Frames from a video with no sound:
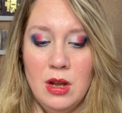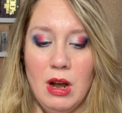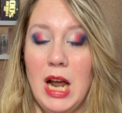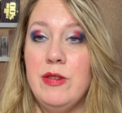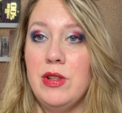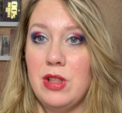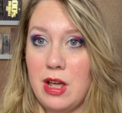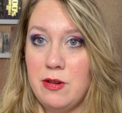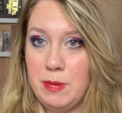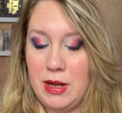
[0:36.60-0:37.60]
I have a lot
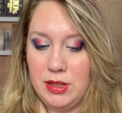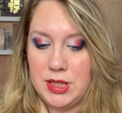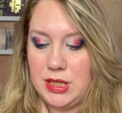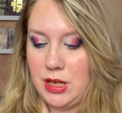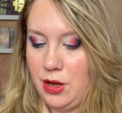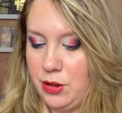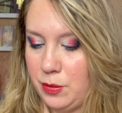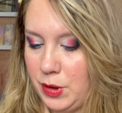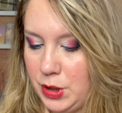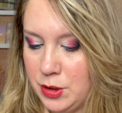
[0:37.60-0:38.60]
of palettes to get
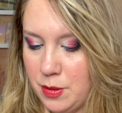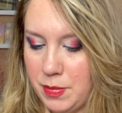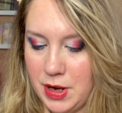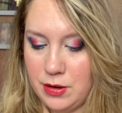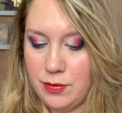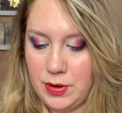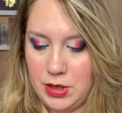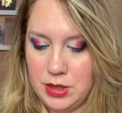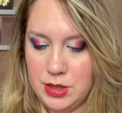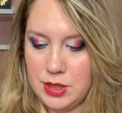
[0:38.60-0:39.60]
through, but
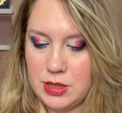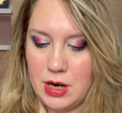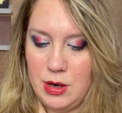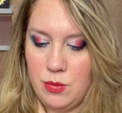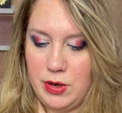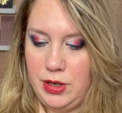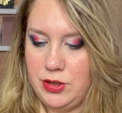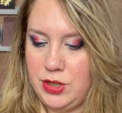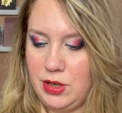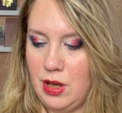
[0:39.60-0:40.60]
first I wanted
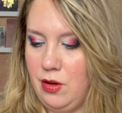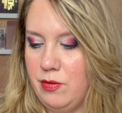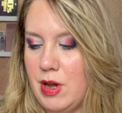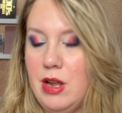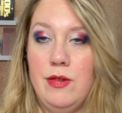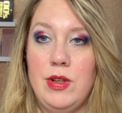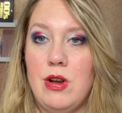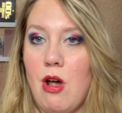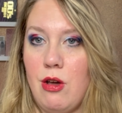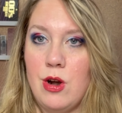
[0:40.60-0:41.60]
to give kind of an
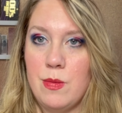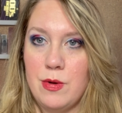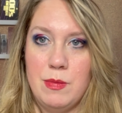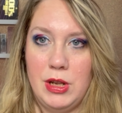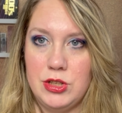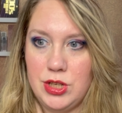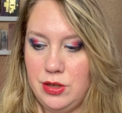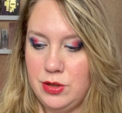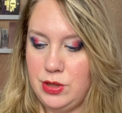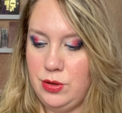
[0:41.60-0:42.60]
honorable mention
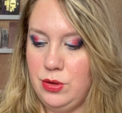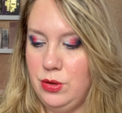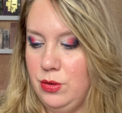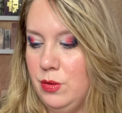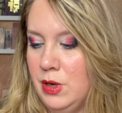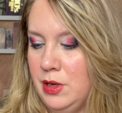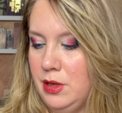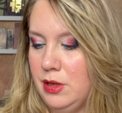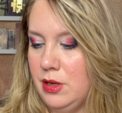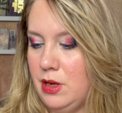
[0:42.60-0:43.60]
to
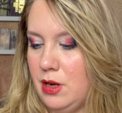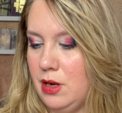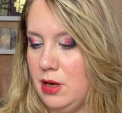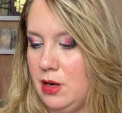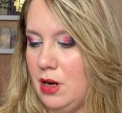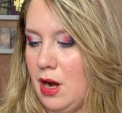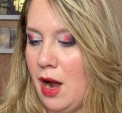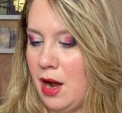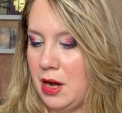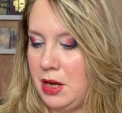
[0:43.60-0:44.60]

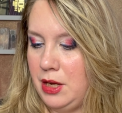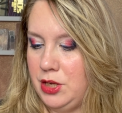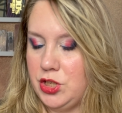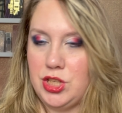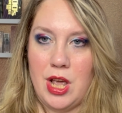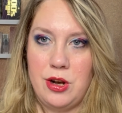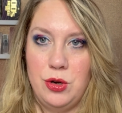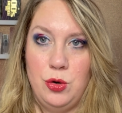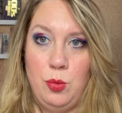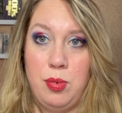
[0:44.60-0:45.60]

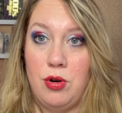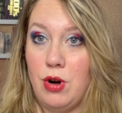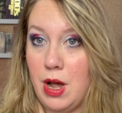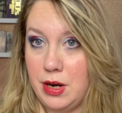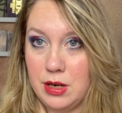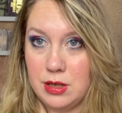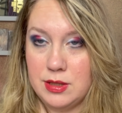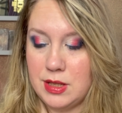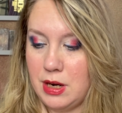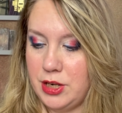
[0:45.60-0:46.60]
eyeshadow products
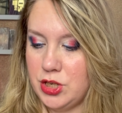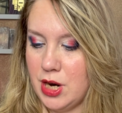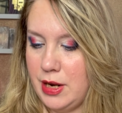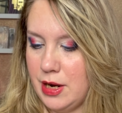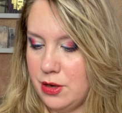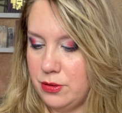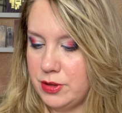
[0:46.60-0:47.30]
that I tried out.